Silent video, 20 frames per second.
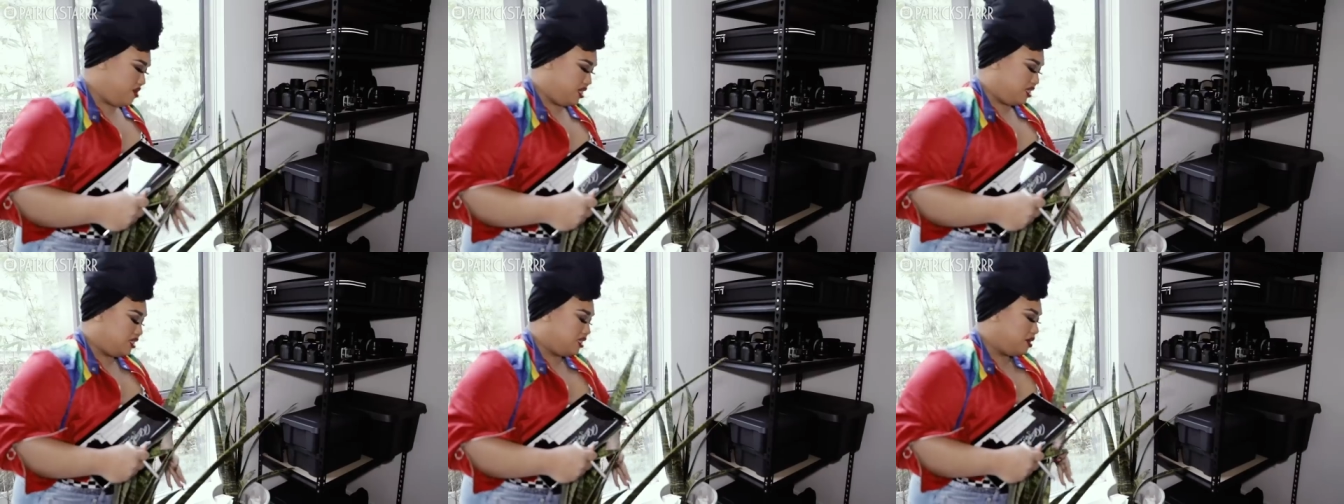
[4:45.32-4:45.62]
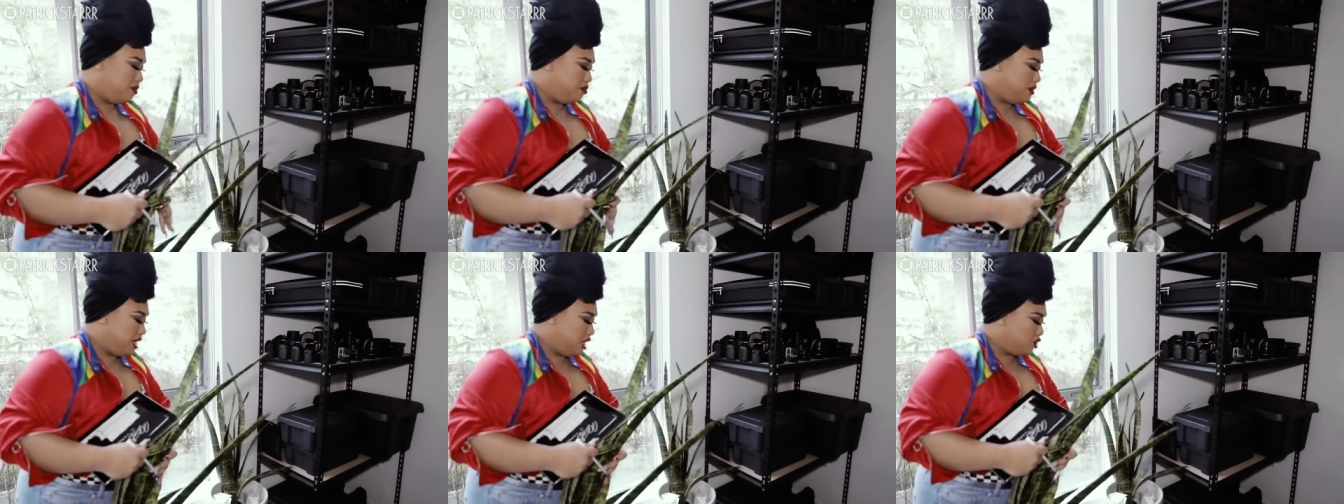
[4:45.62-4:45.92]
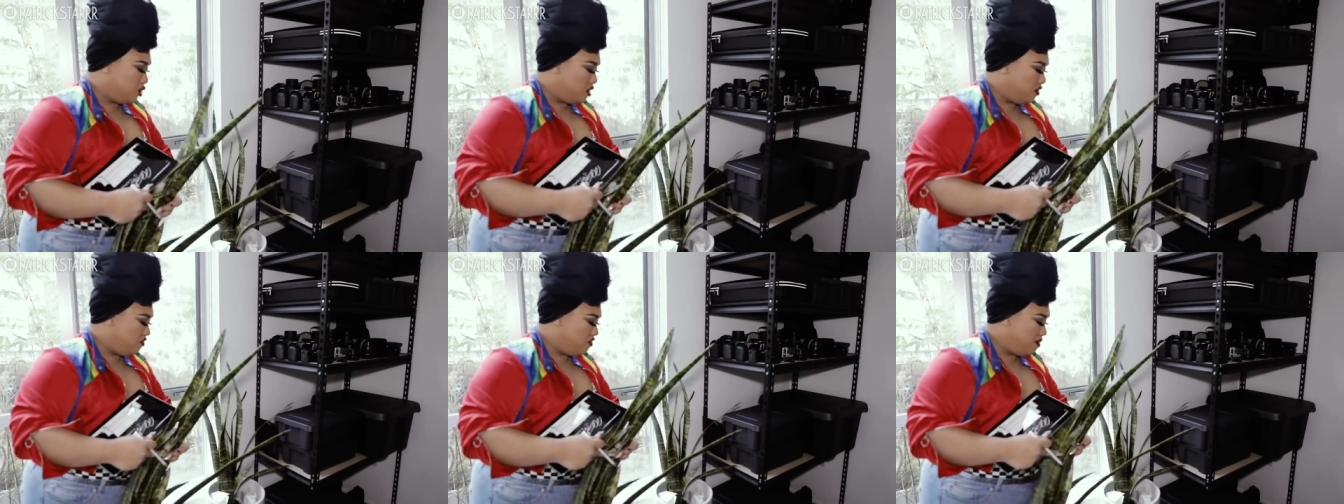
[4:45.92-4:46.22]
This is a
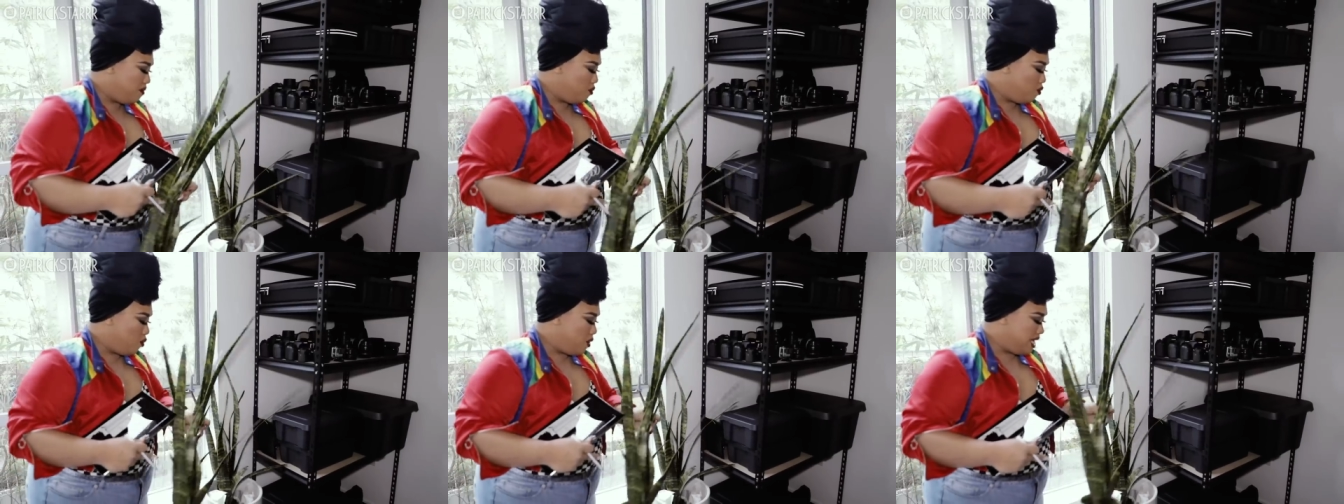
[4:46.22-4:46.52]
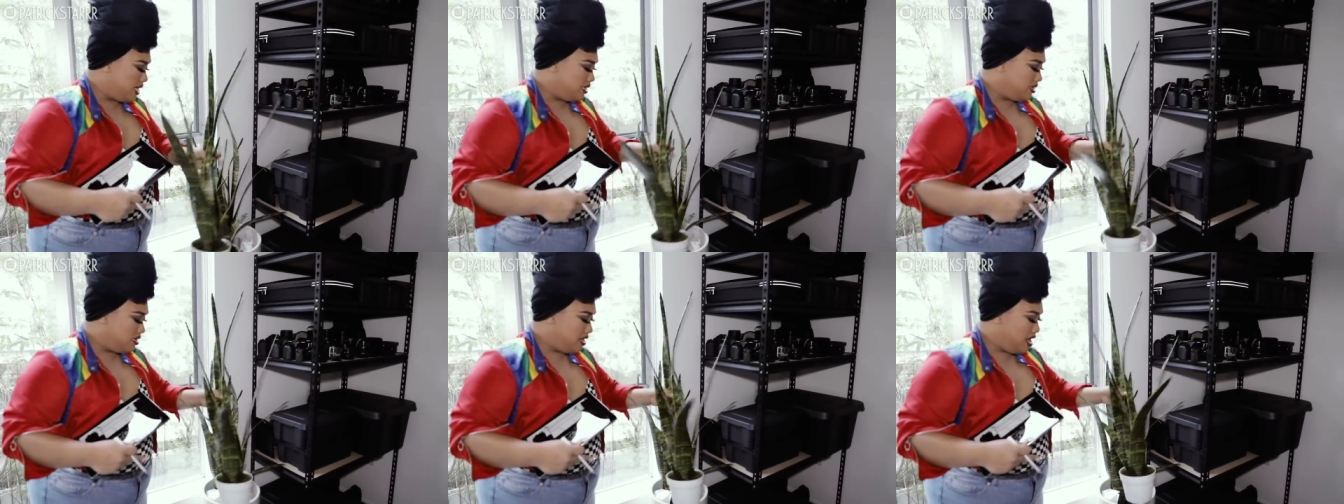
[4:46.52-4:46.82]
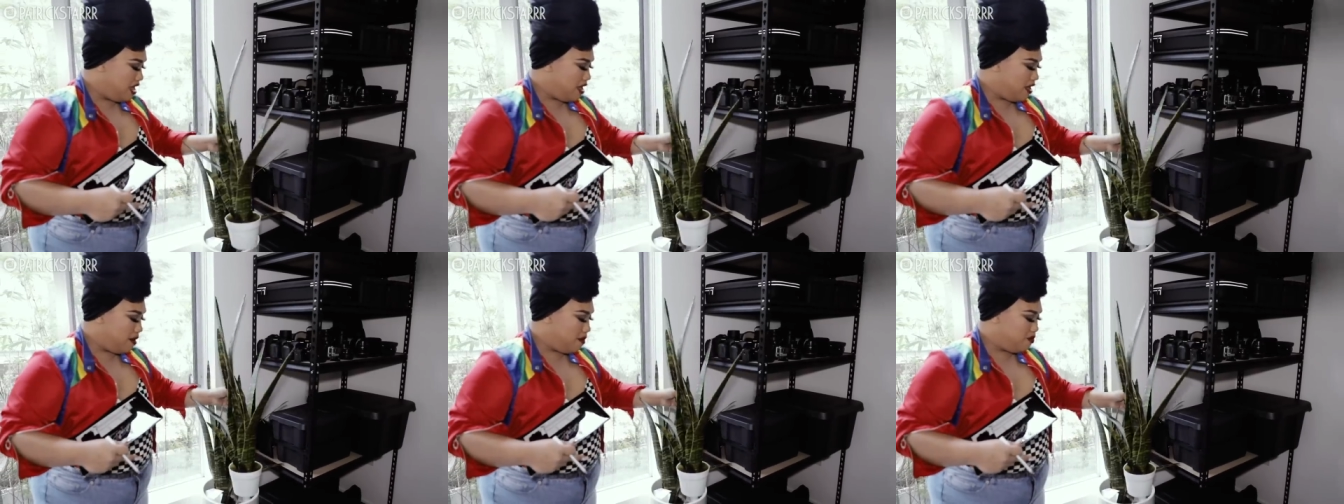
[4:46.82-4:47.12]
planter from West
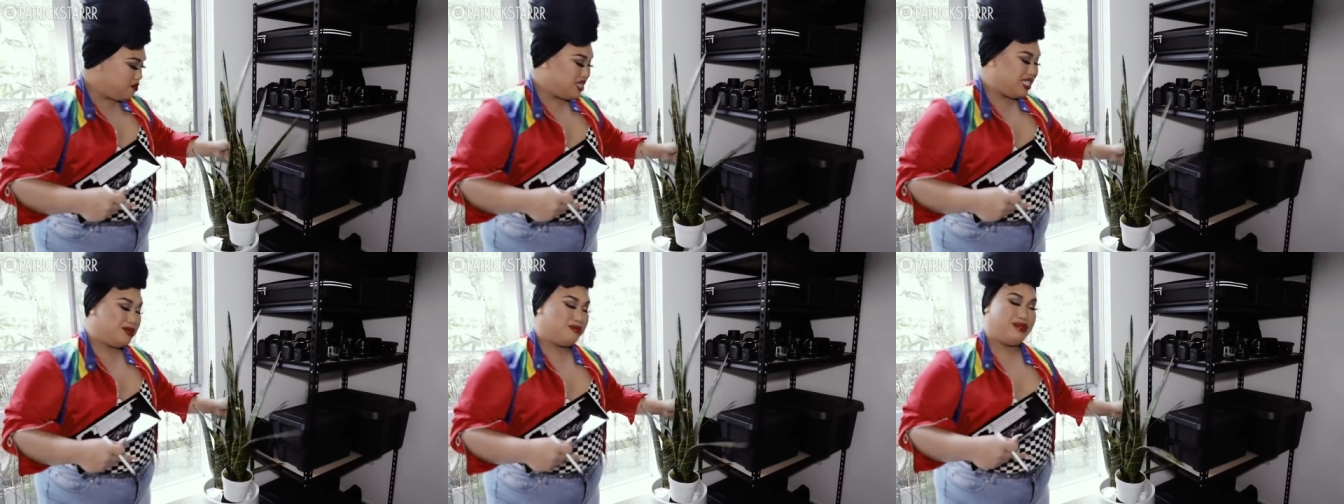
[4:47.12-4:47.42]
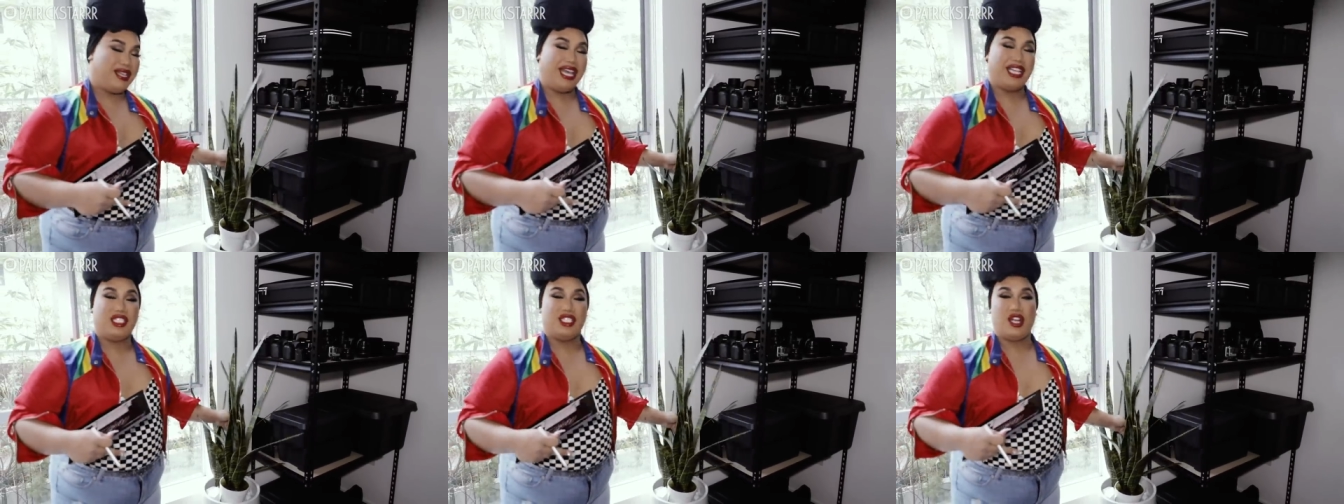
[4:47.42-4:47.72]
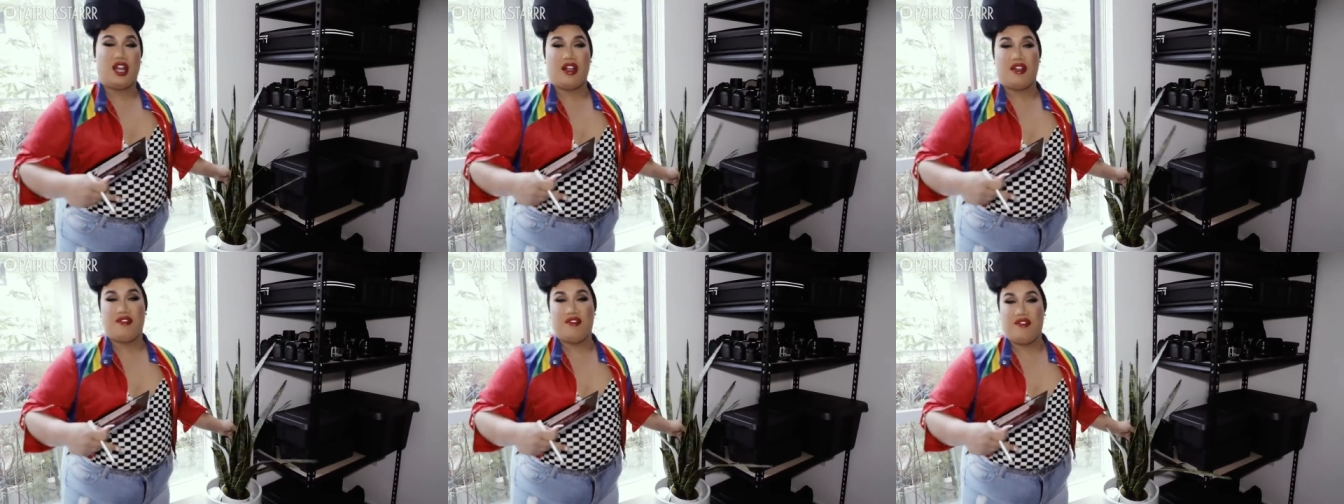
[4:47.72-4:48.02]
Elm. These plants
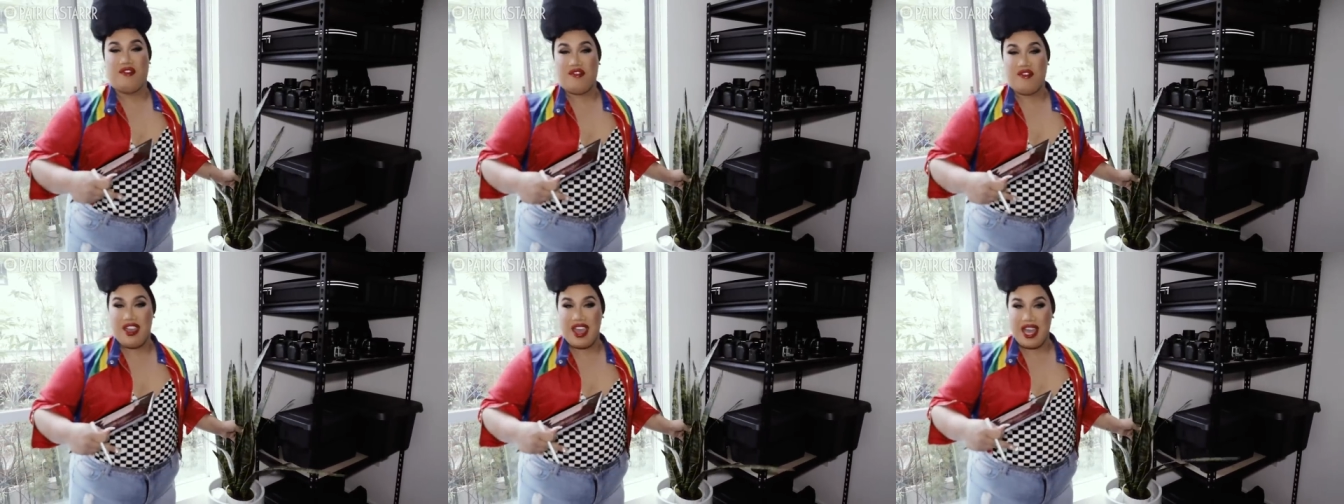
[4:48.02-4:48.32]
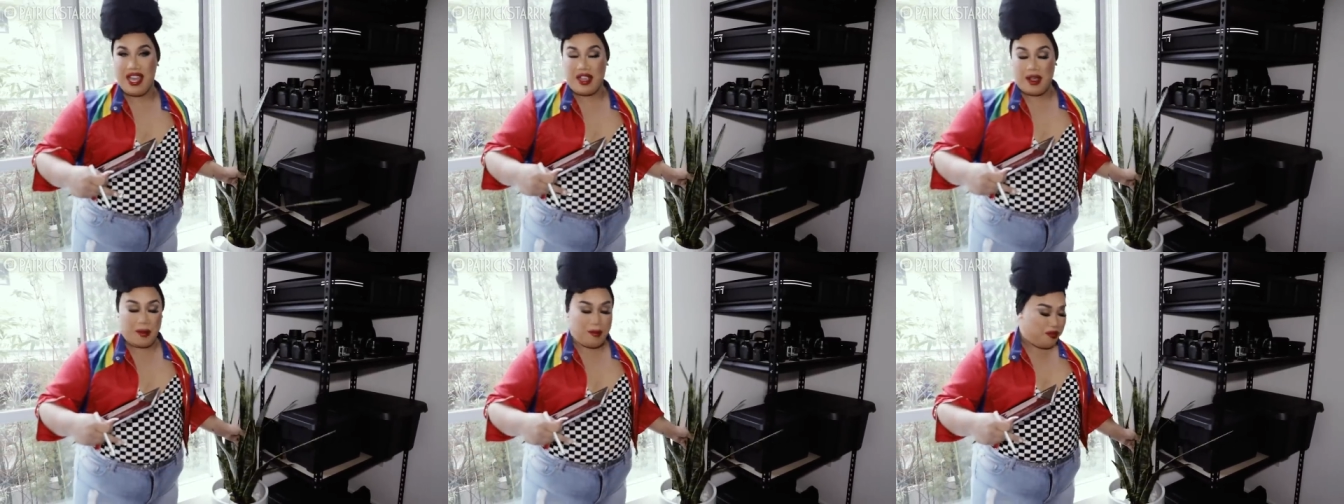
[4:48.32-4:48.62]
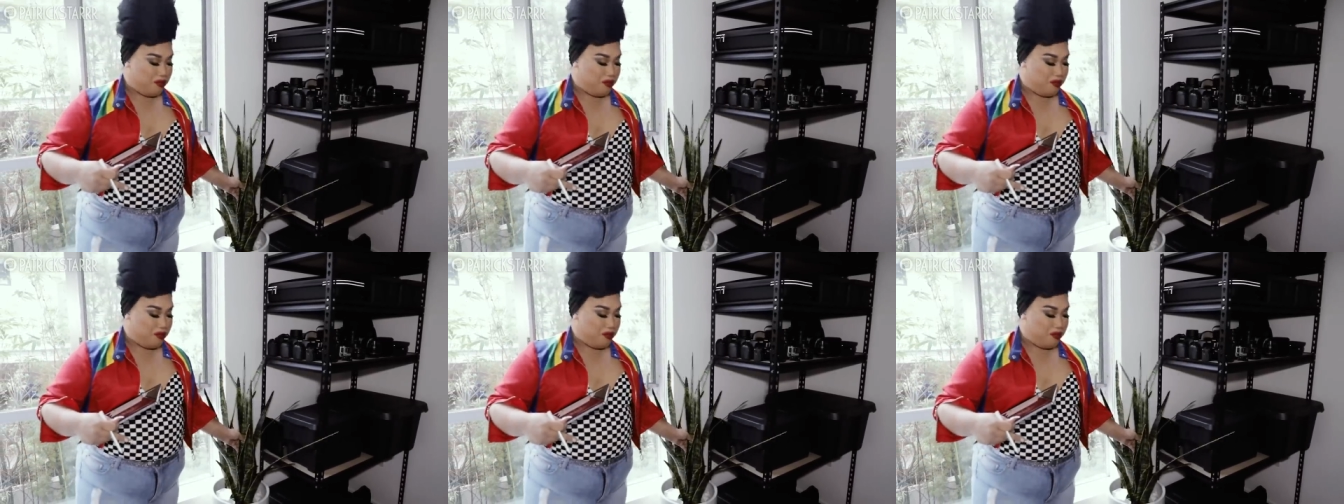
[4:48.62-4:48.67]
are fake,